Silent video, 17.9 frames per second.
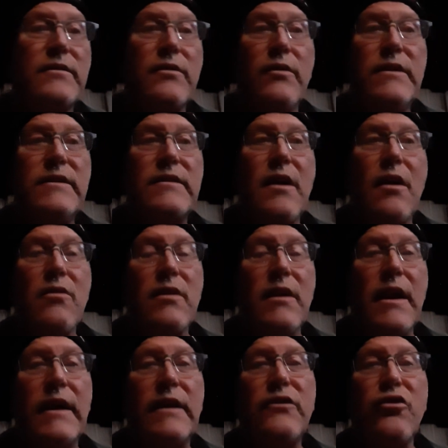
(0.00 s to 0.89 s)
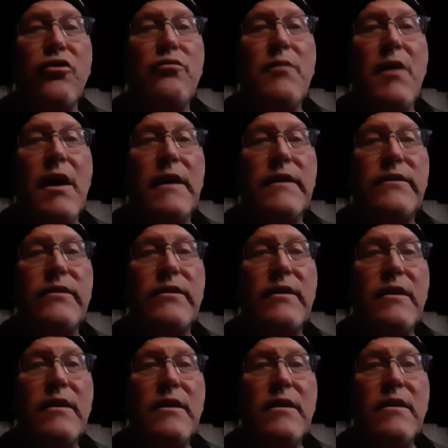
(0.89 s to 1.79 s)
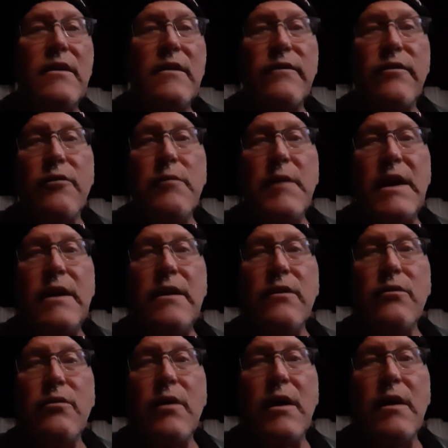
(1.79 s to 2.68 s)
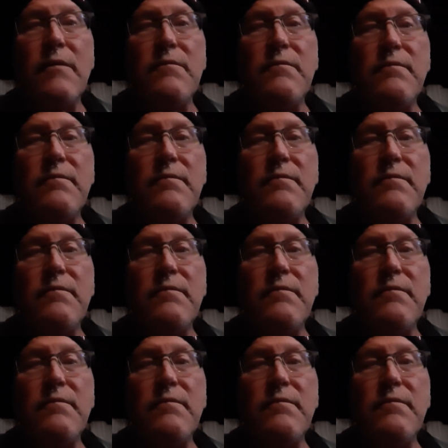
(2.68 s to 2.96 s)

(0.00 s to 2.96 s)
So he's talking like 2 months for me to